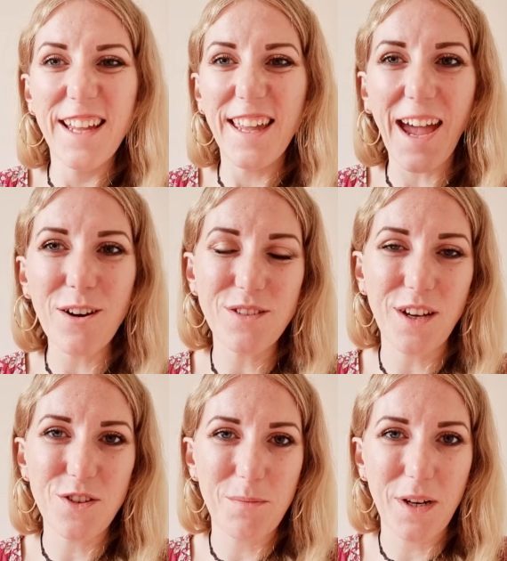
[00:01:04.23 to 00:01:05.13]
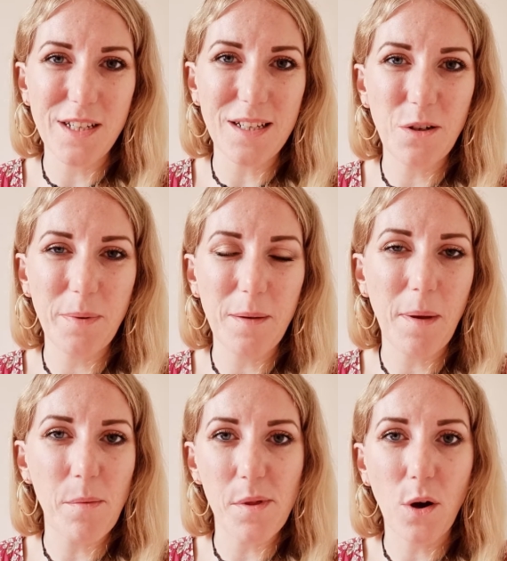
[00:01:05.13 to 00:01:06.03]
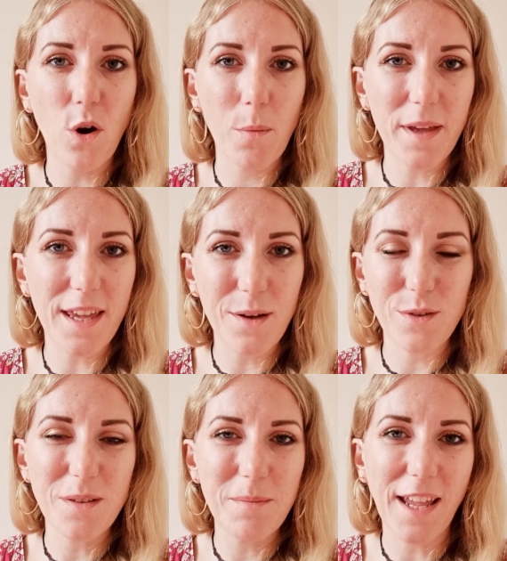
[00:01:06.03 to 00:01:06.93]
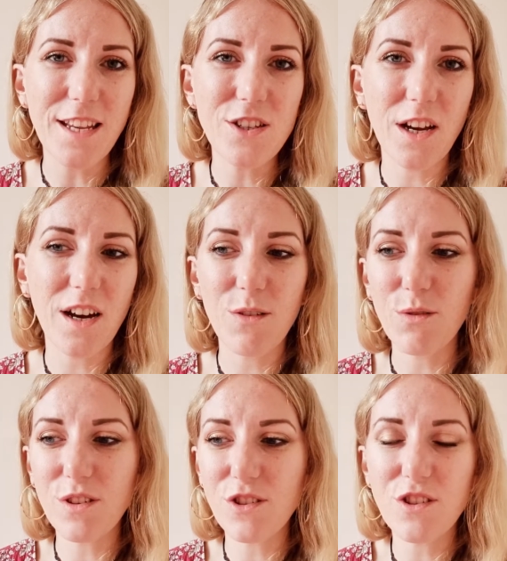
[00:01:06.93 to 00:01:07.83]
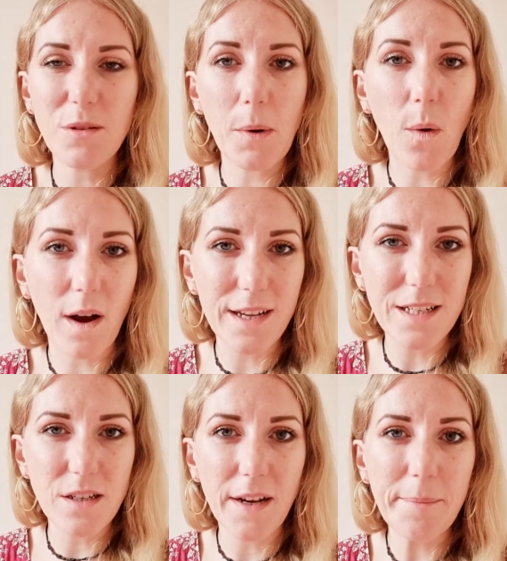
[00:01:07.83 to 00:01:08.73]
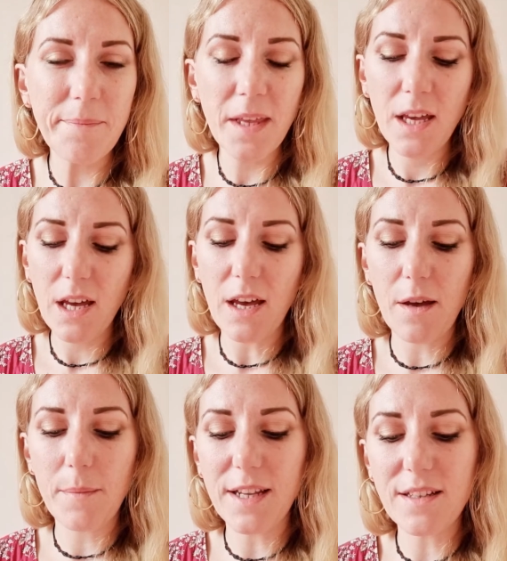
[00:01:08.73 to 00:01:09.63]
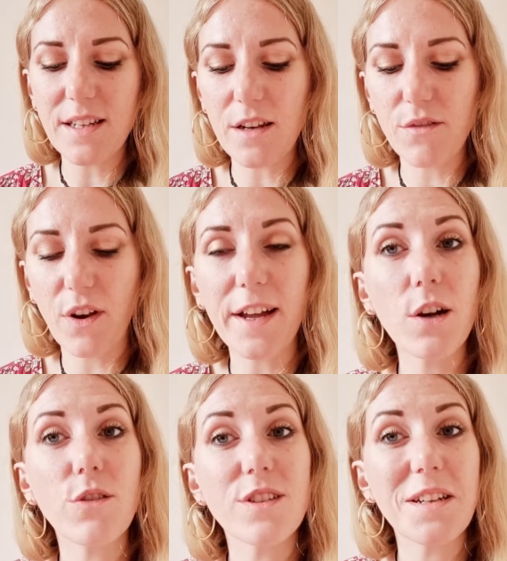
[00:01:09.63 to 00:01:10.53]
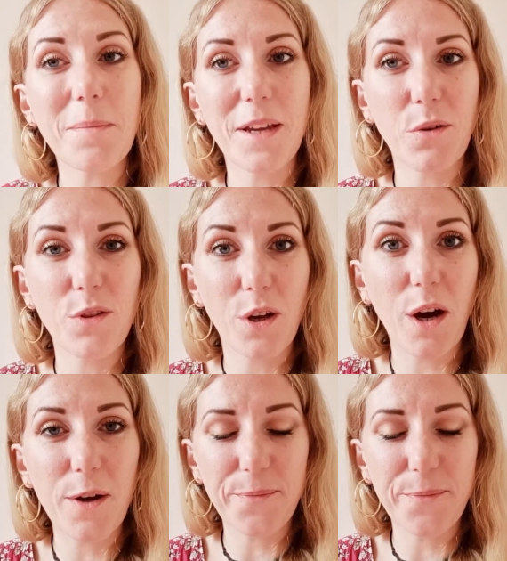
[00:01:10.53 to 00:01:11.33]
get outside your mind a little bit, maybe with a hobby or some nature or just some quiet time, instead of, like, constantly being on the go.